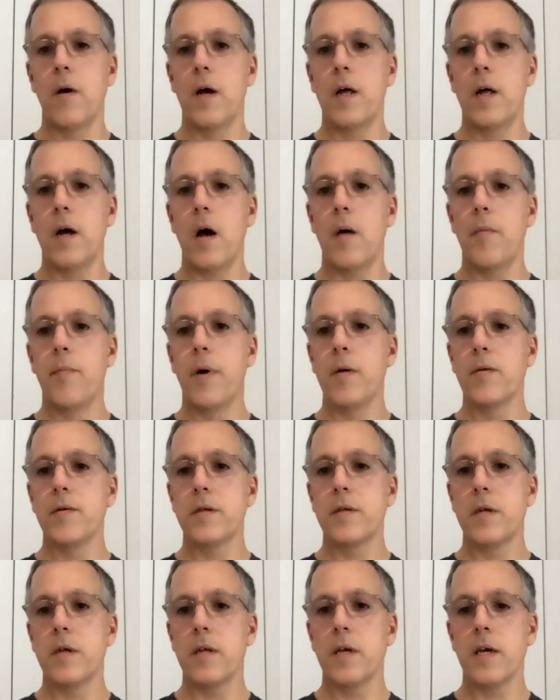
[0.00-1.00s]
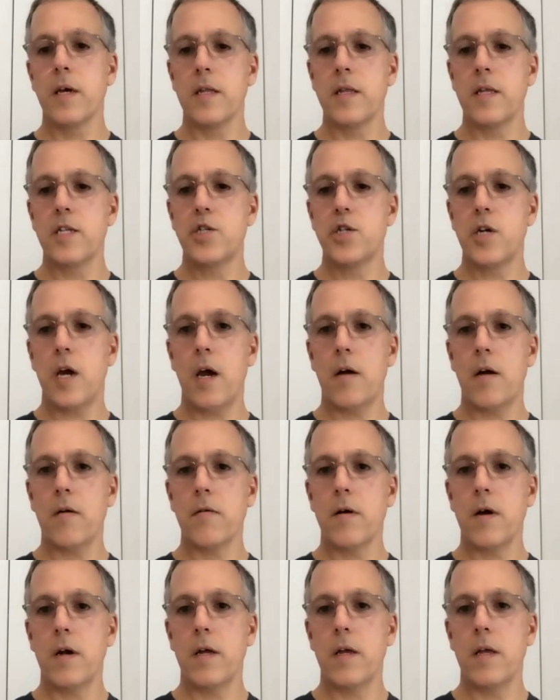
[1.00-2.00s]
I'll post the link in the chat
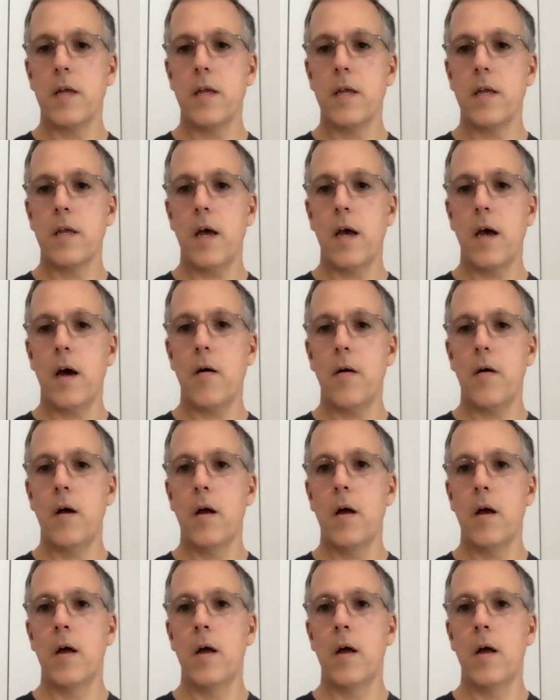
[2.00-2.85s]
right now.